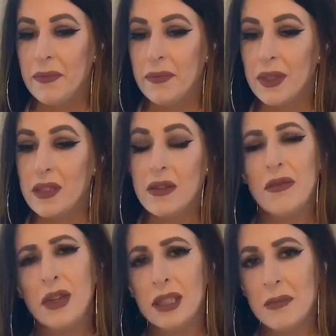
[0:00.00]
So he
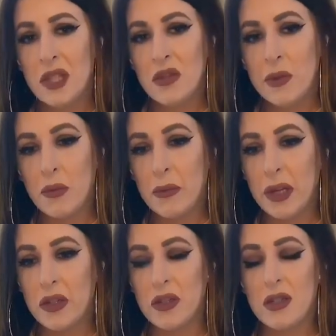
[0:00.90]
finally messaged me more
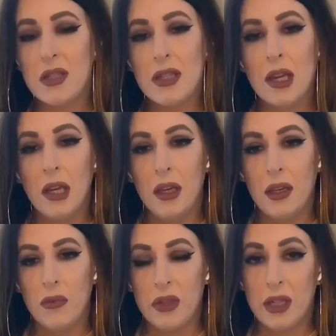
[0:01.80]
pictures
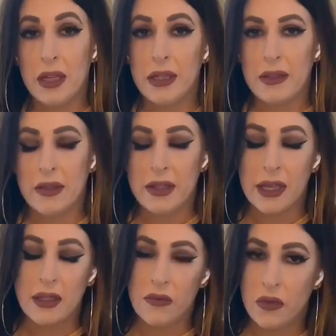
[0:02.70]
with the details I was
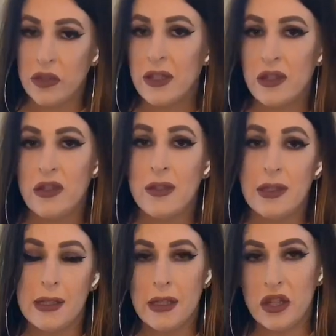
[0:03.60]
asking for, just
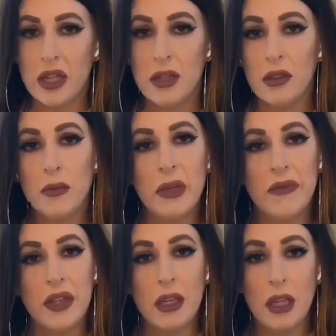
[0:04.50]
the stitching, a little bit
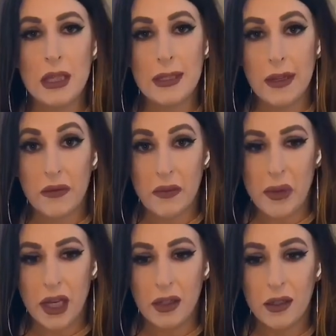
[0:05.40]
of the inside of the
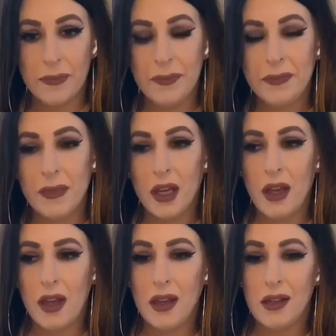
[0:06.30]
bag.
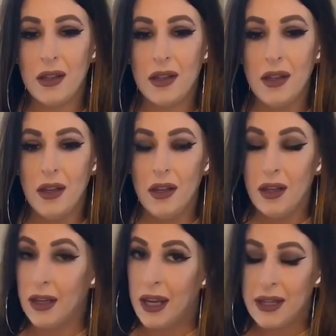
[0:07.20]
And
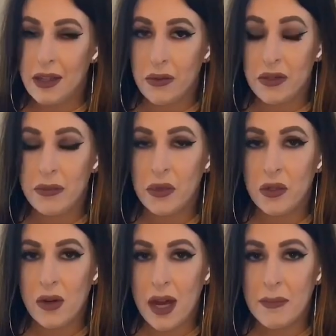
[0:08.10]
again, they were super
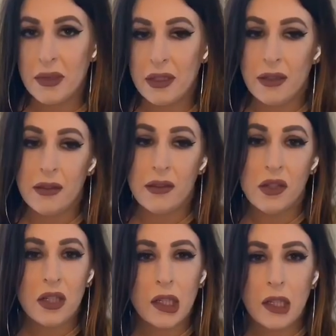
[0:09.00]
cropped and
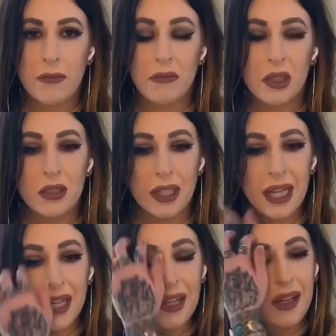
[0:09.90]
dark and blurry.